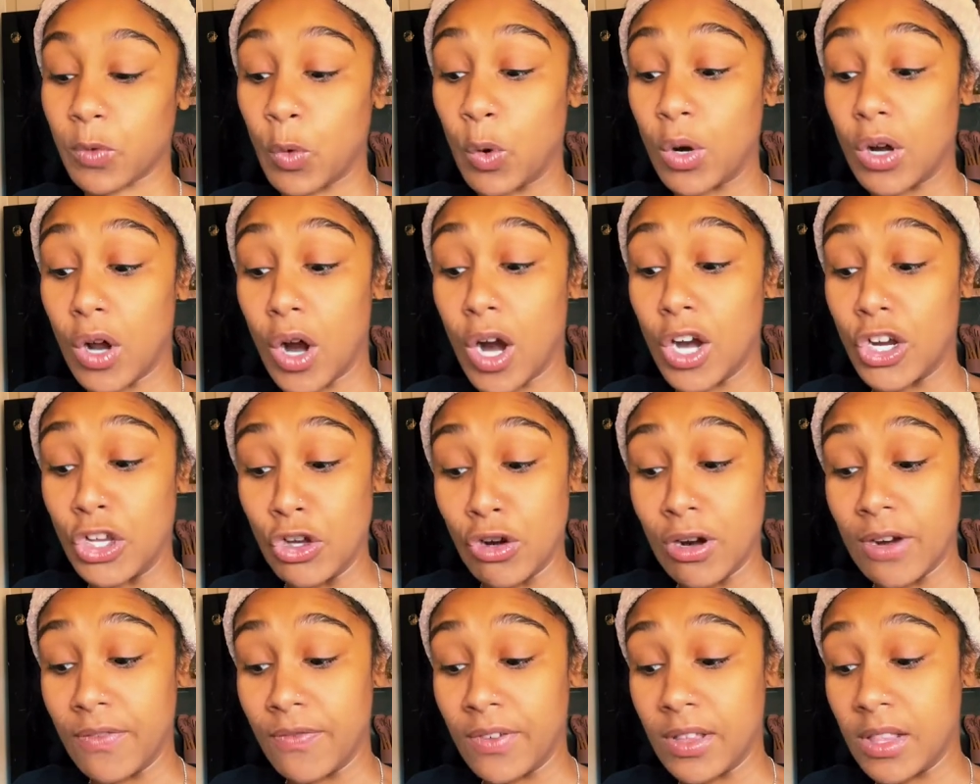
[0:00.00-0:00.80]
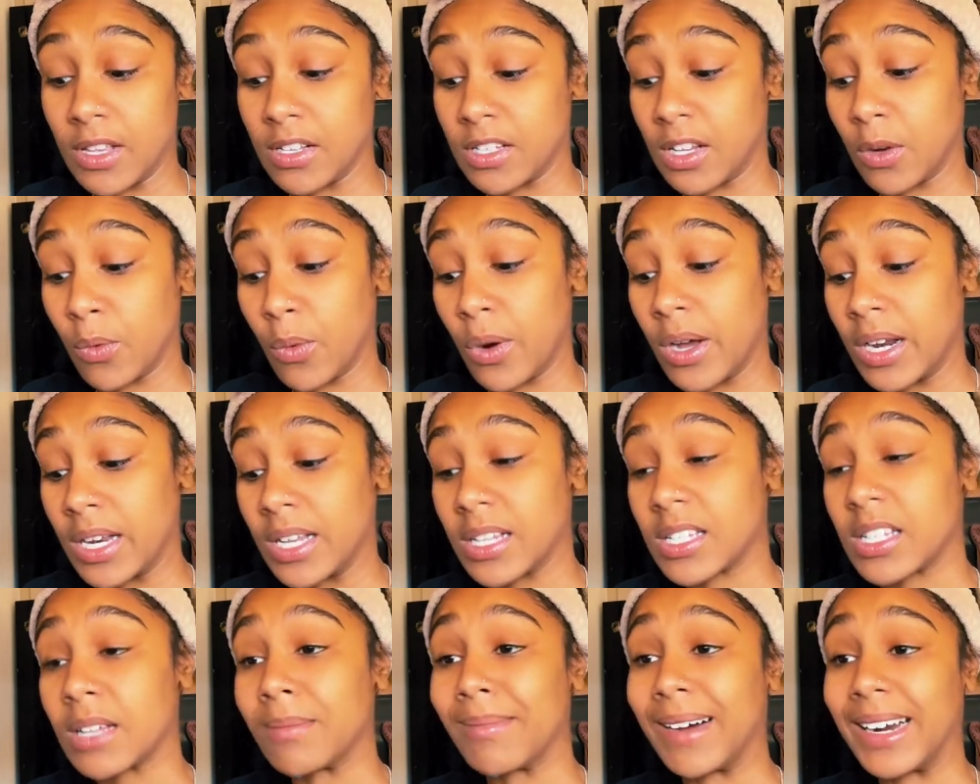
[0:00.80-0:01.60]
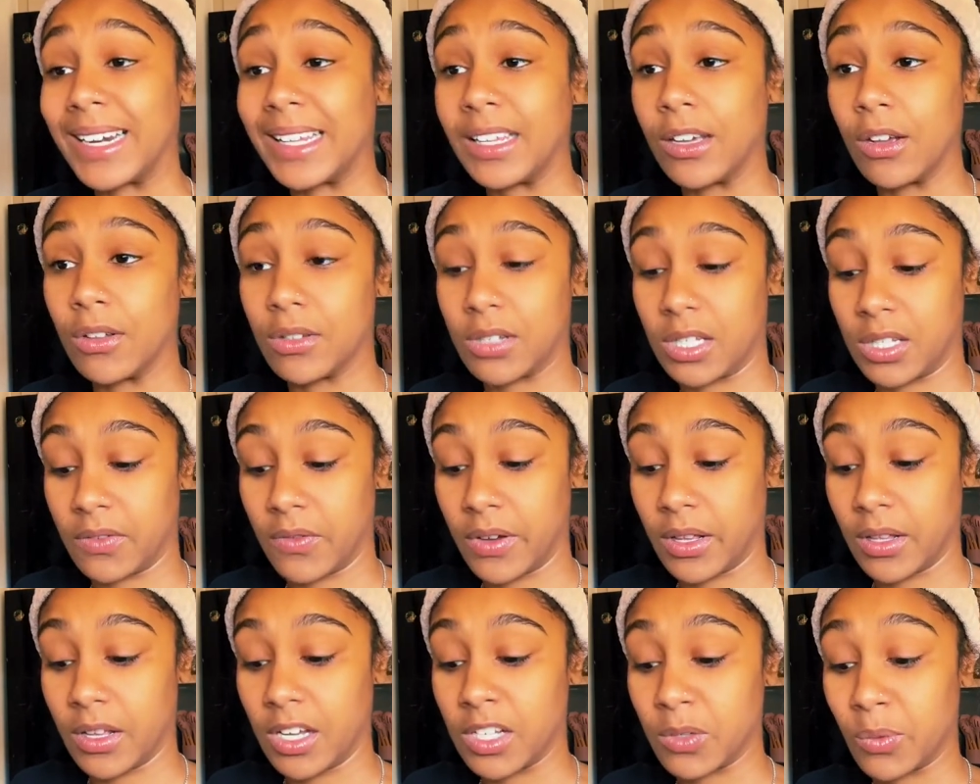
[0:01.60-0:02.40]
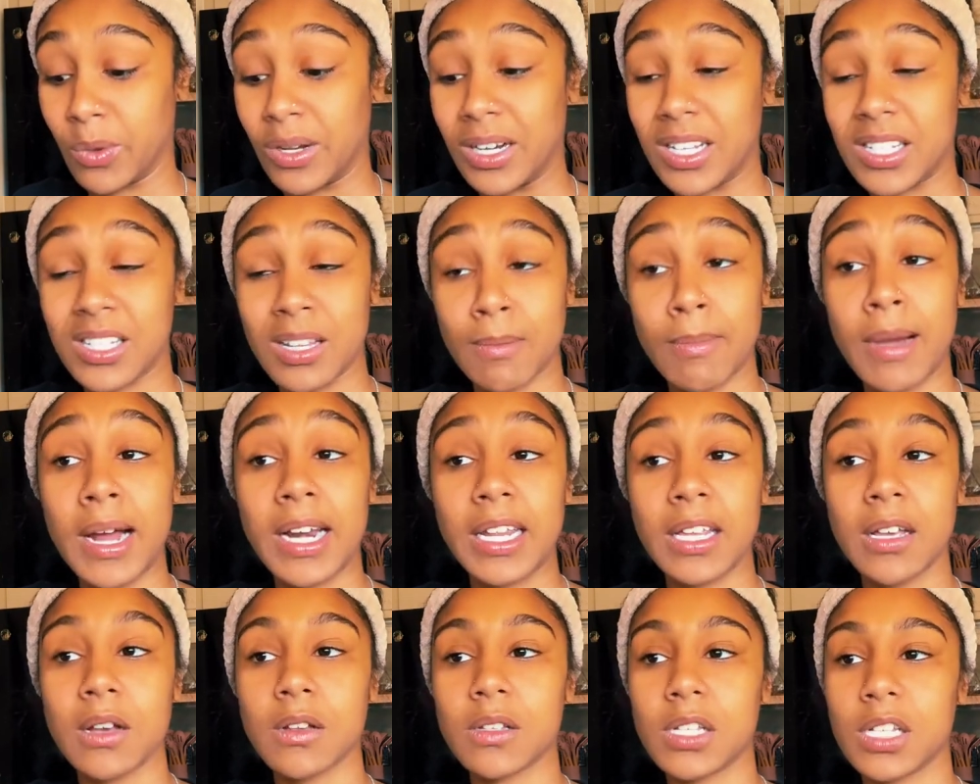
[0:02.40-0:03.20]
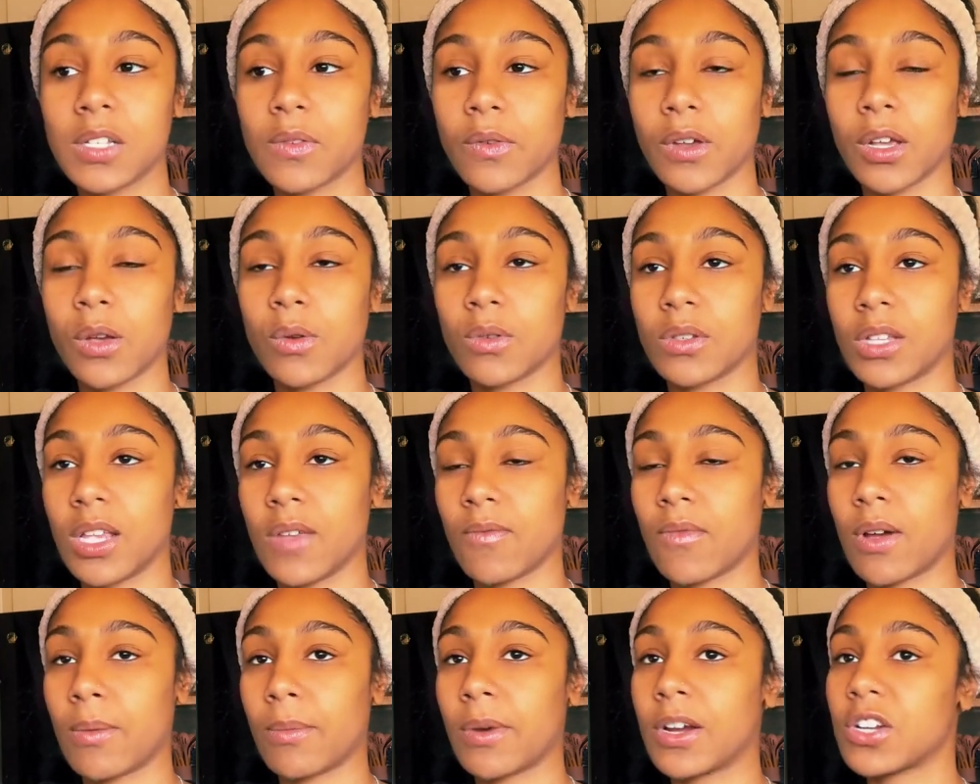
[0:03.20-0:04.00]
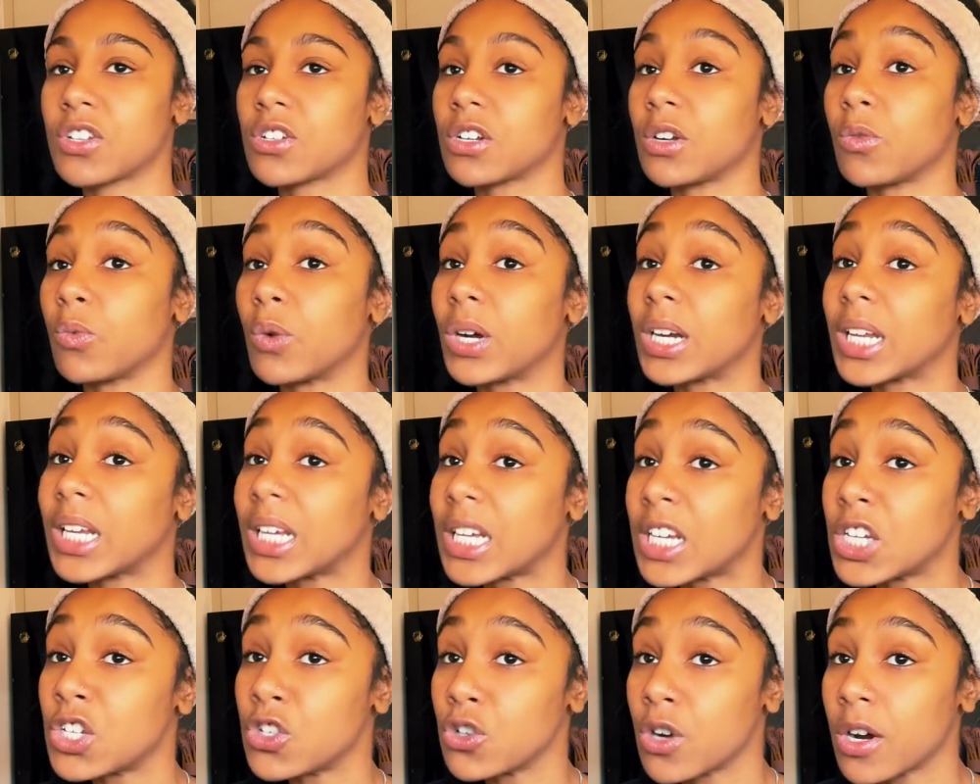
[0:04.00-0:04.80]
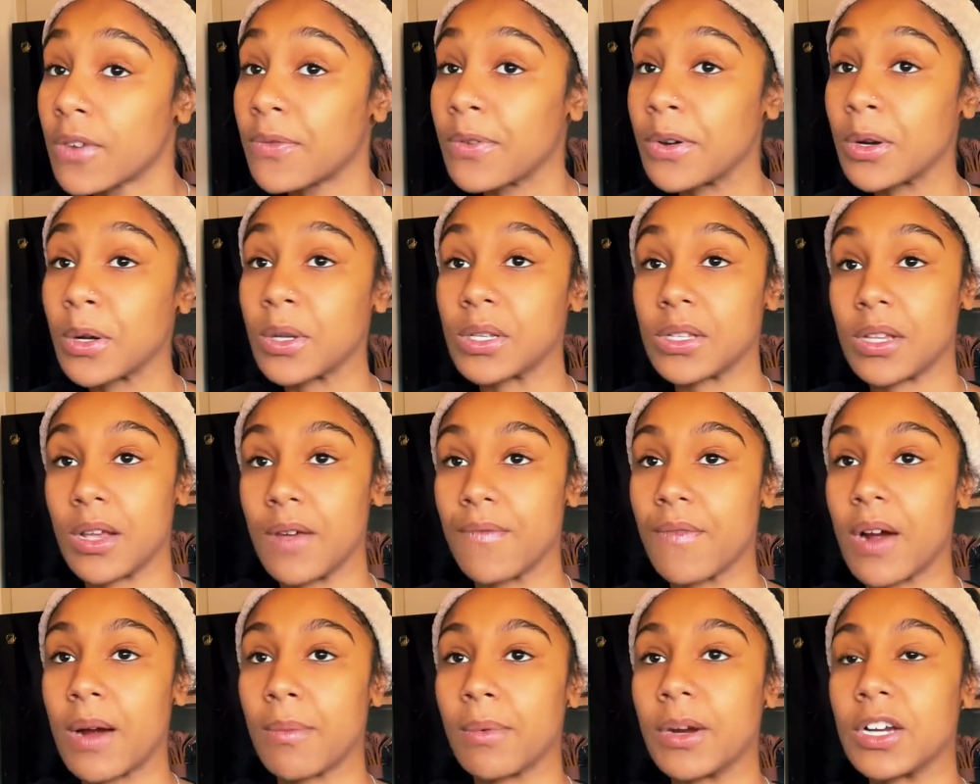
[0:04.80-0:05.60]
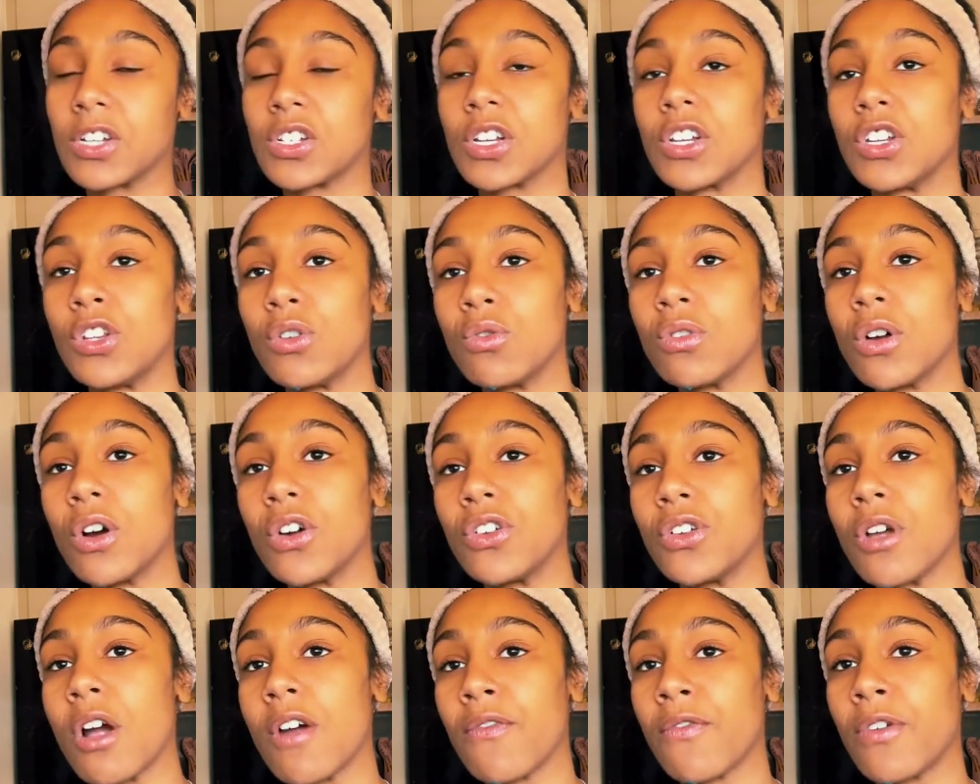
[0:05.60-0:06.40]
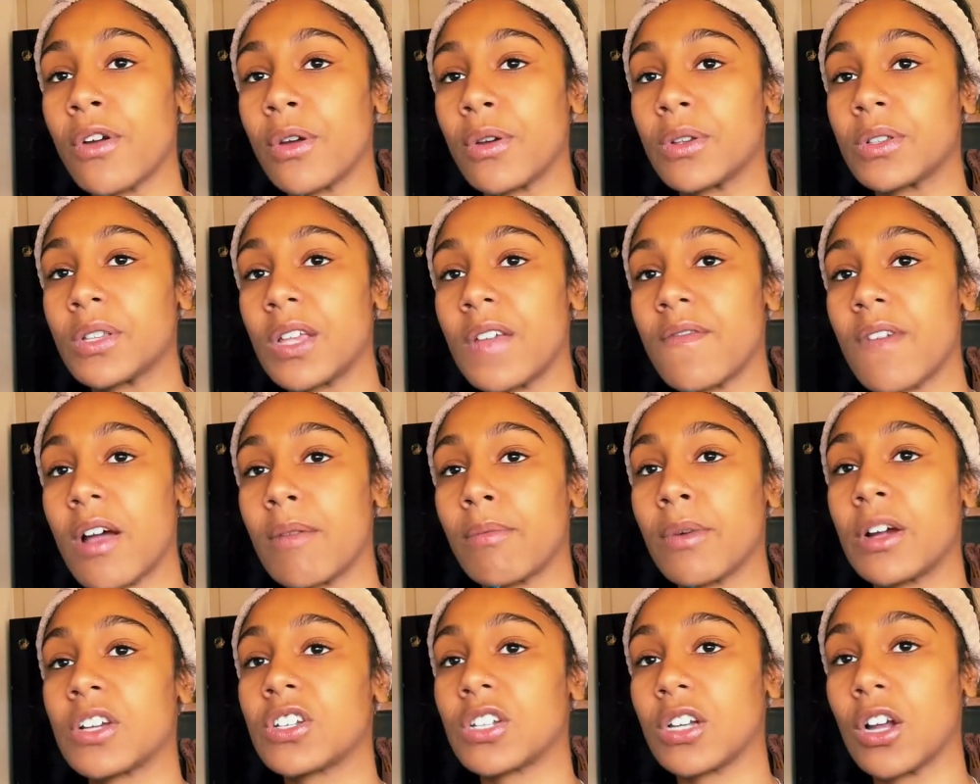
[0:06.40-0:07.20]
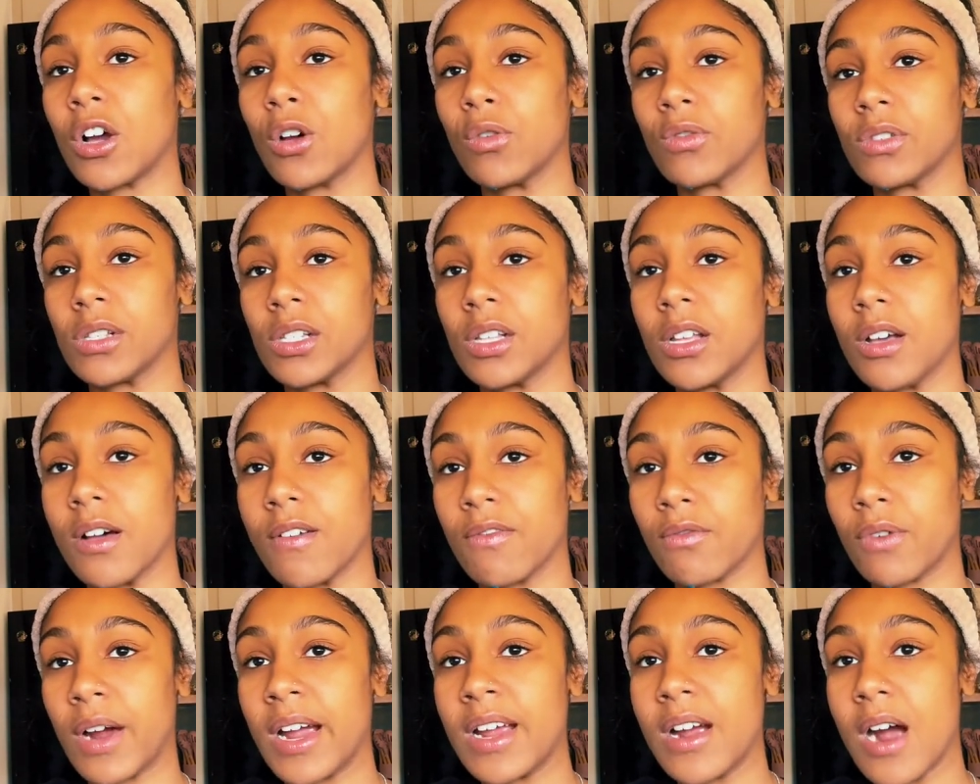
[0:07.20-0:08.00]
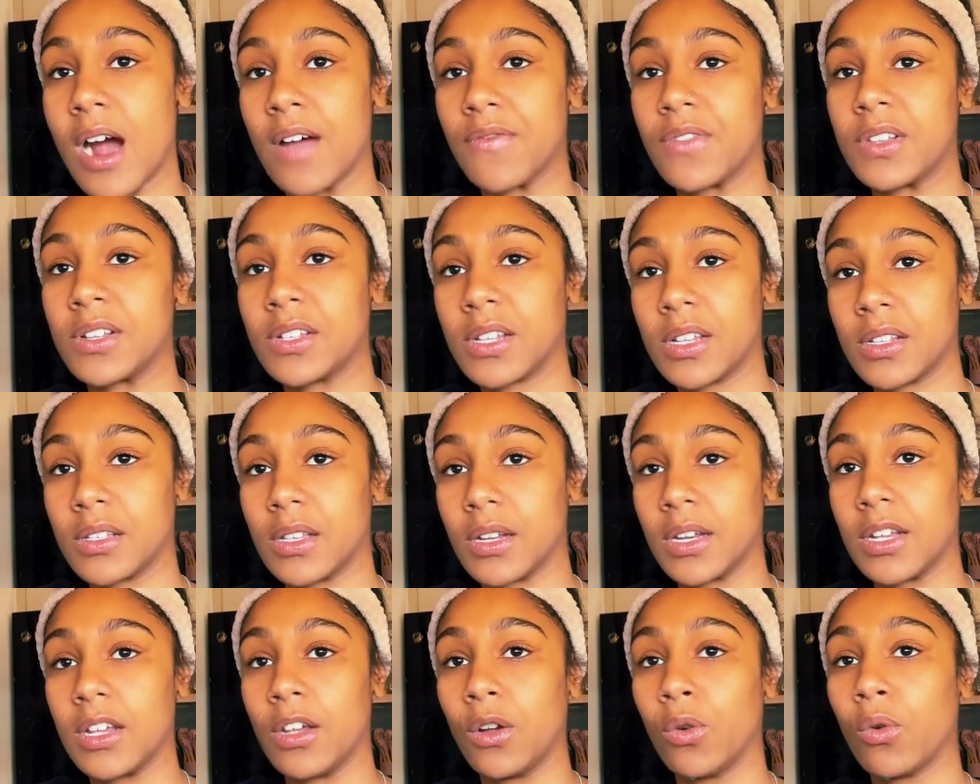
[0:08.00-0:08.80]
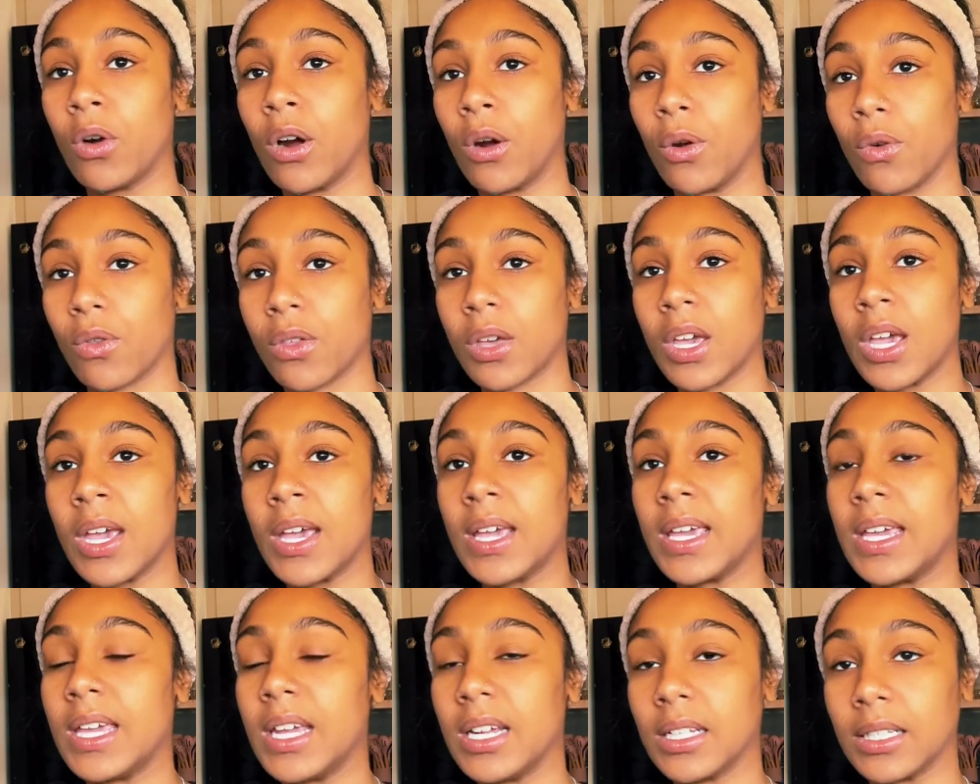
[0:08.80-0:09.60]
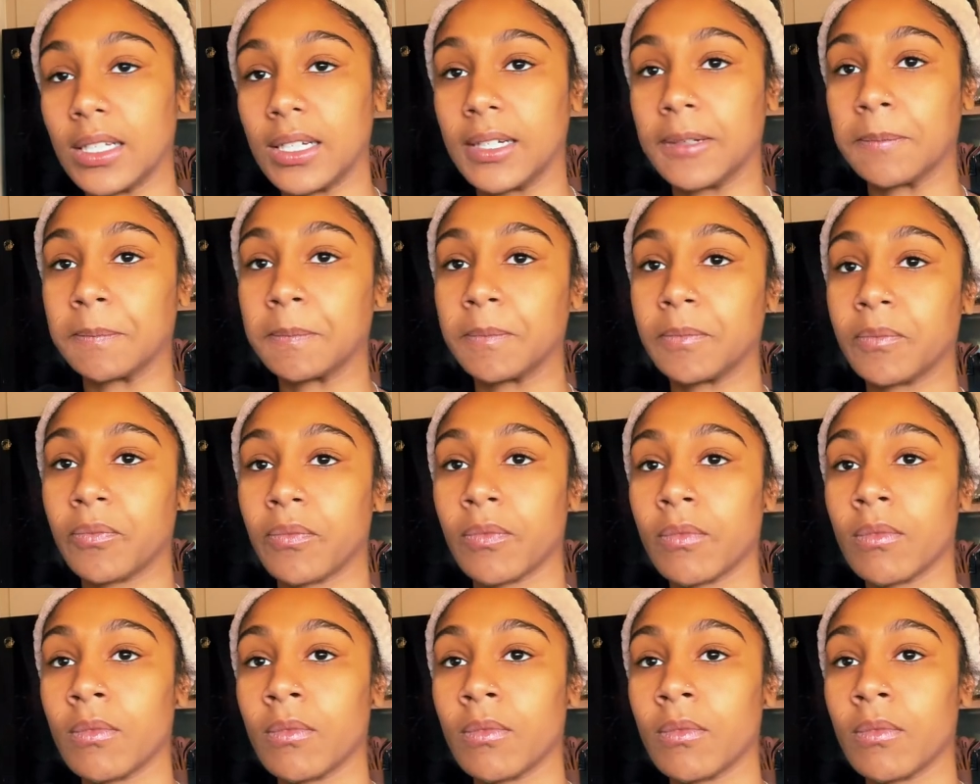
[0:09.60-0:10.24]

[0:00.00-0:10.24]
What are your feelings and what is somebody else's feelings? What is somebody else's frequency and vibration and what is your frequency and vibration? You know your frequency and vibration holds love, right? Authenticity, growth, healing.